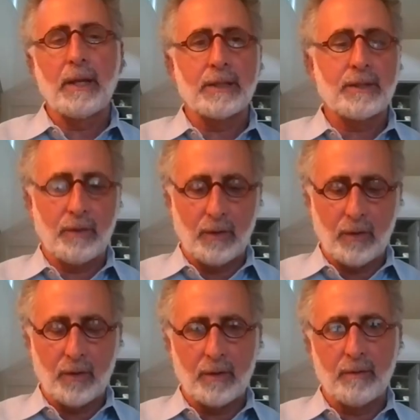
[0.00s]
Yes, you can
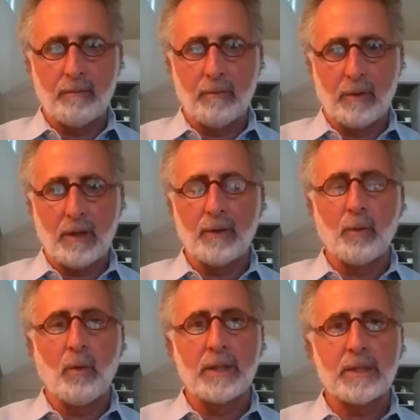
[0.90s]
go to
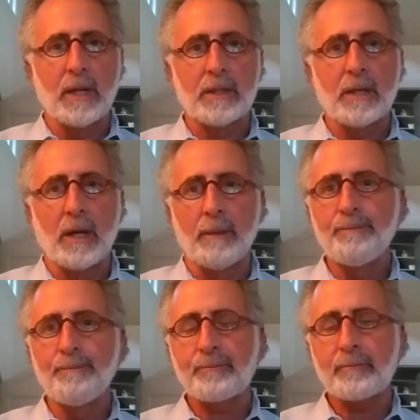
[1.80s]
covenantwines.com
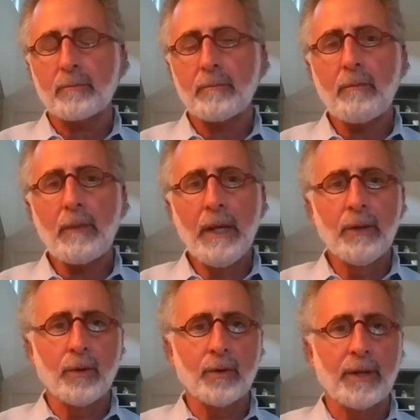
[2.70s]
and
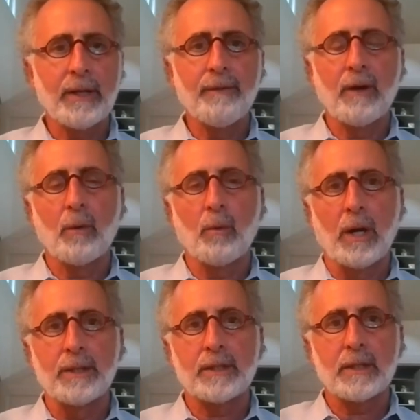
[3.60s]
order any of our
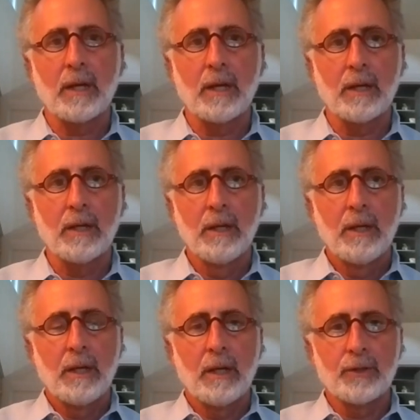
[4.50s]
wines
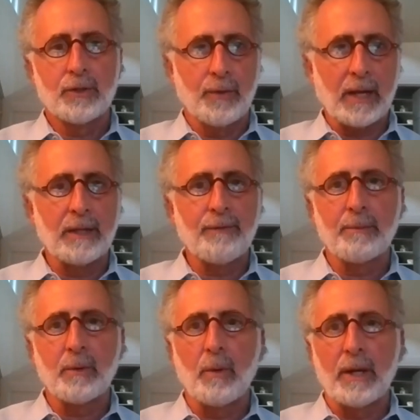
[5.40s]
directly
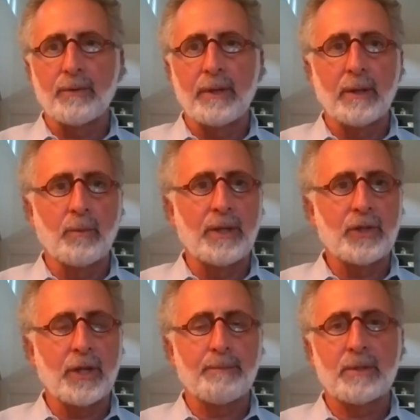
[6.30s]
from the winery, and we
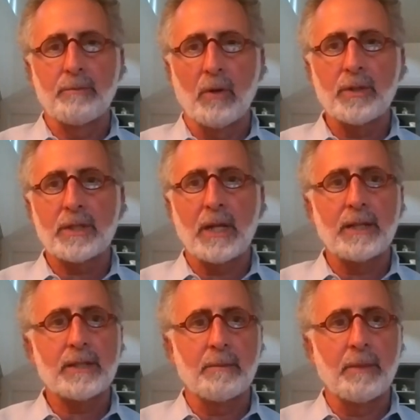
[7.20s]
ship to most
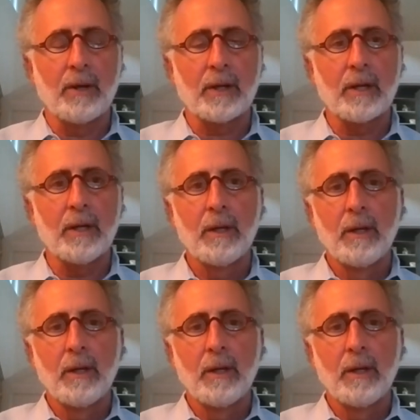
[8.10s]
states in America.